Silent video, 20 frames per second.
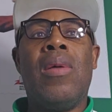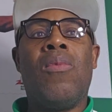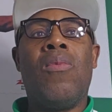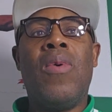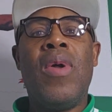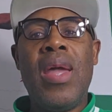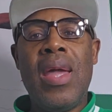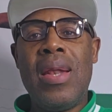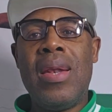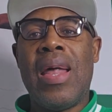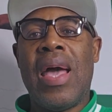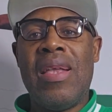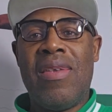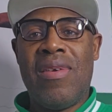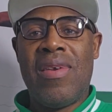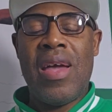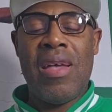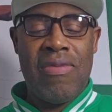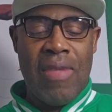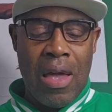we
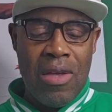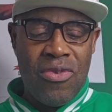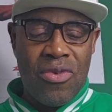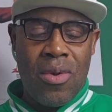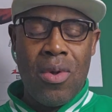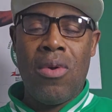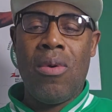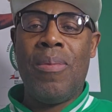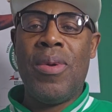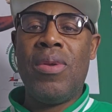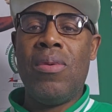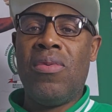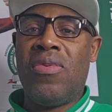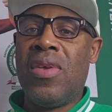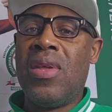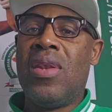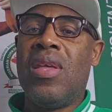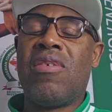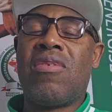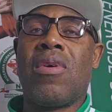Nigerians that is going to be
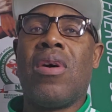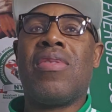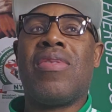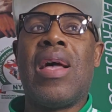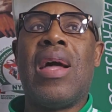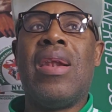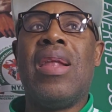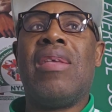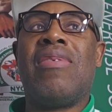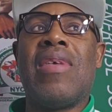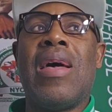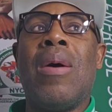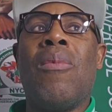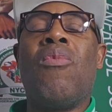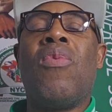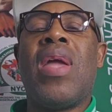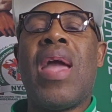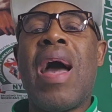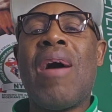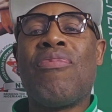using this contactless
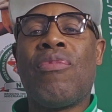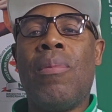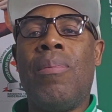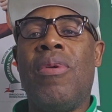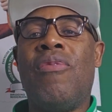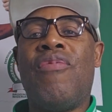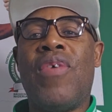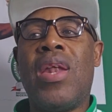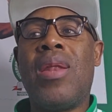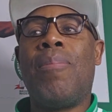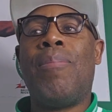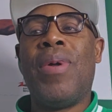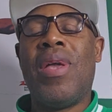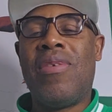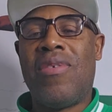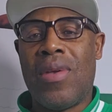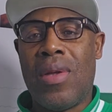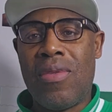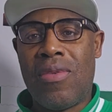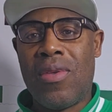app, we have to be very
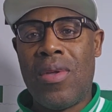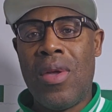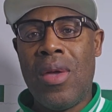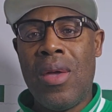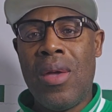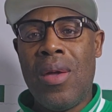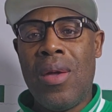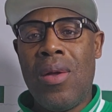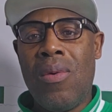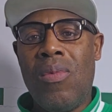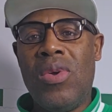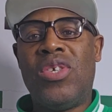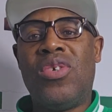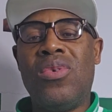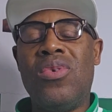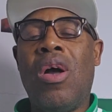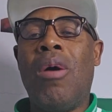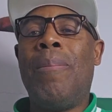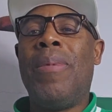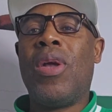patient. We
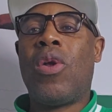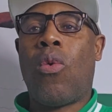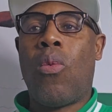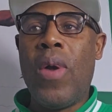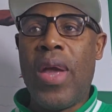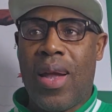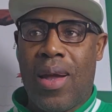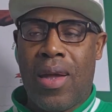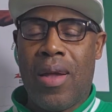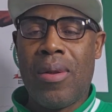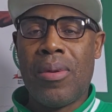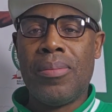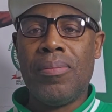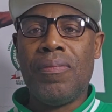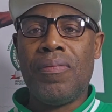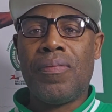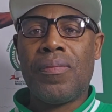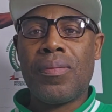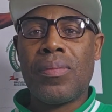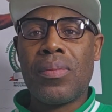should not be quick
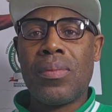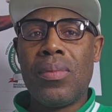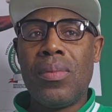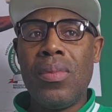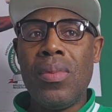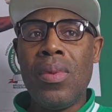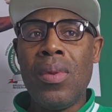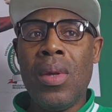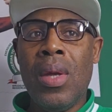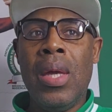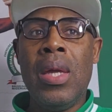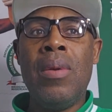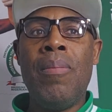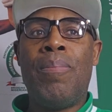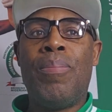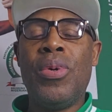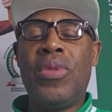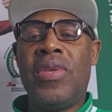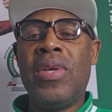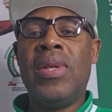
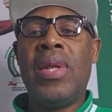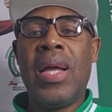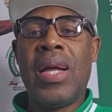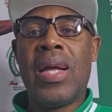in putting